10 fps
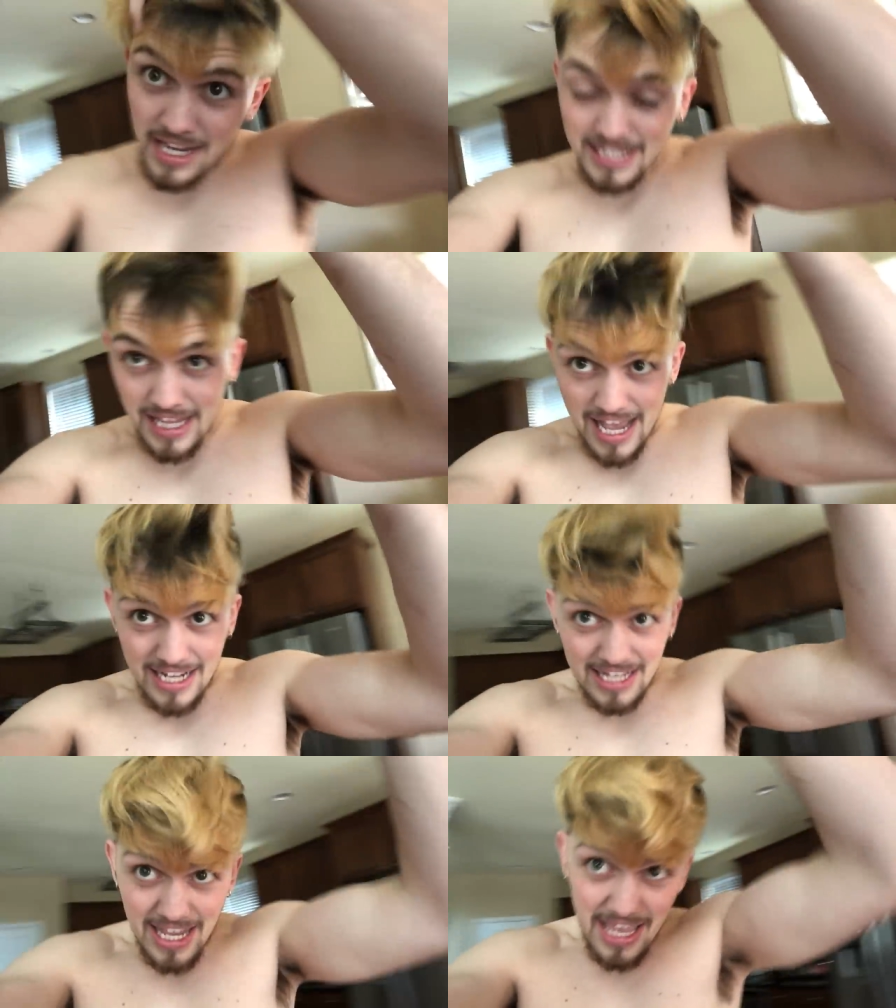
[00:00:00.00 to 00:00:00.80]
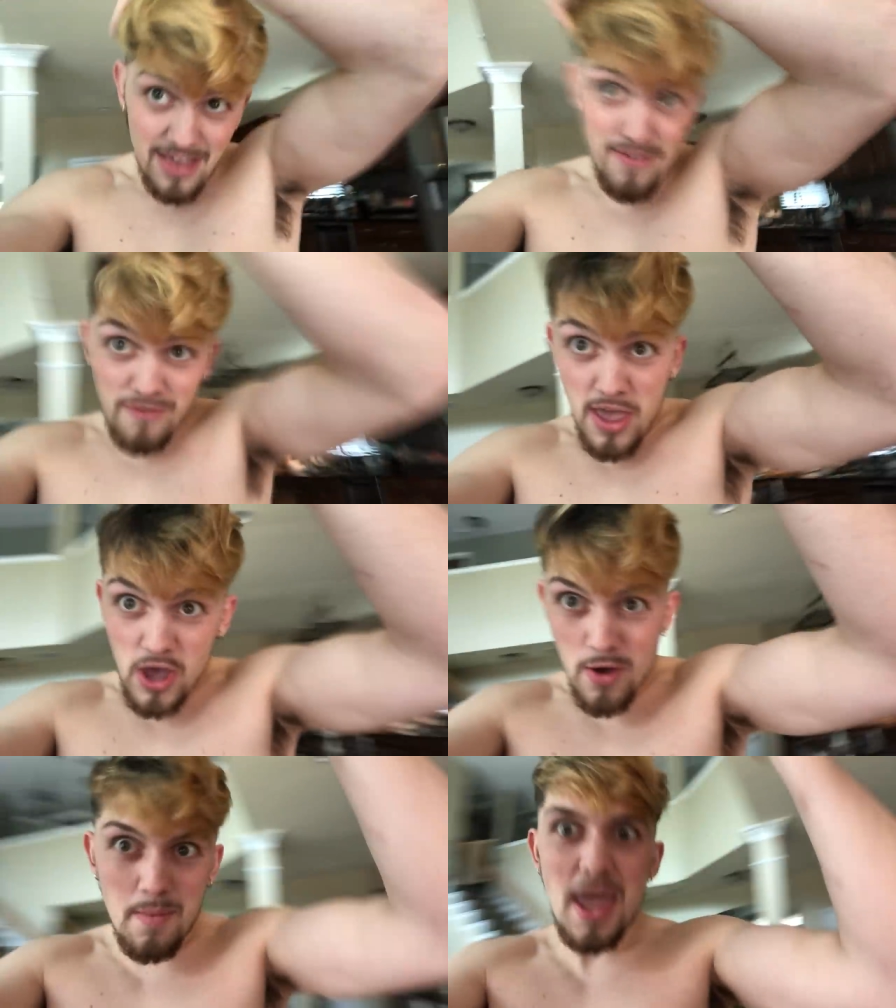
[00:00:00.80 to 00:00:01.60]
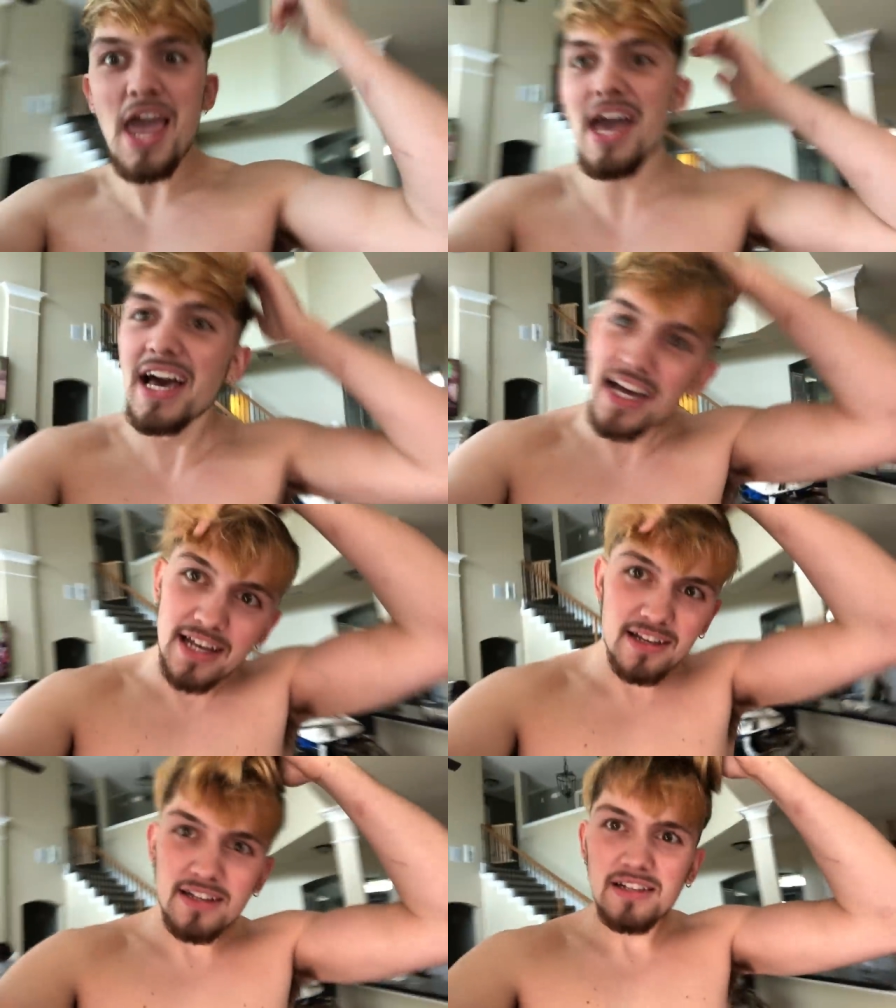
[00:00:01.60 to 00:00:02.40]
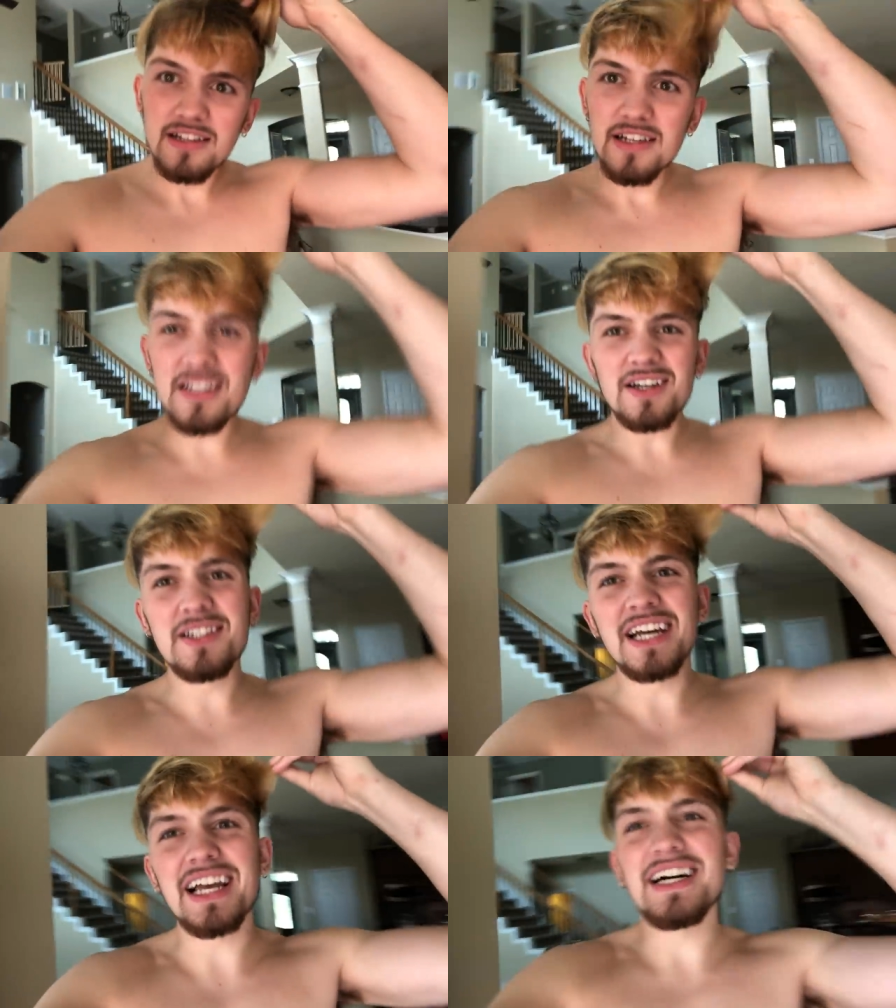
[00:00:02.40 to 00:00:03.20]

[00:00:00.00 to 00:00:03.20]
guys liked it, you feel me? Let's go check